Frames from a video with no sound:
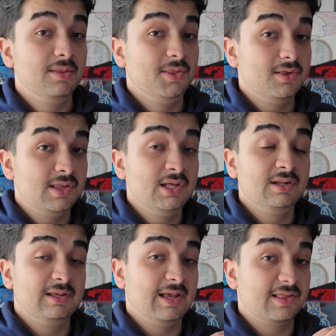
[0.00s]
this seal
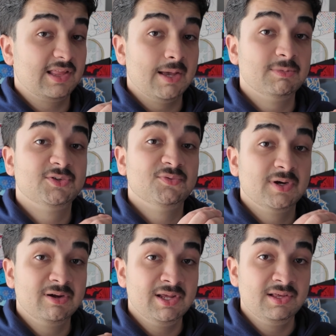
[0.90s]
gets damaged
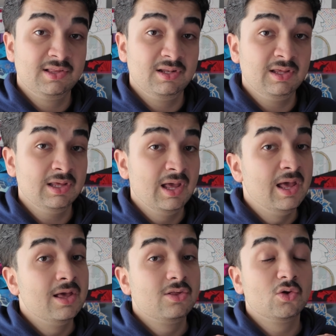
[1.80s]
very easily,
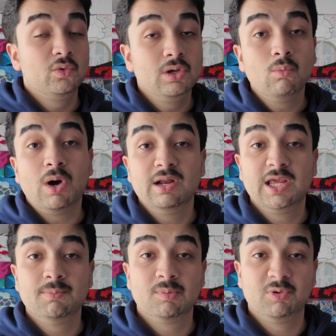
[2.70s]
so you'll want to keep it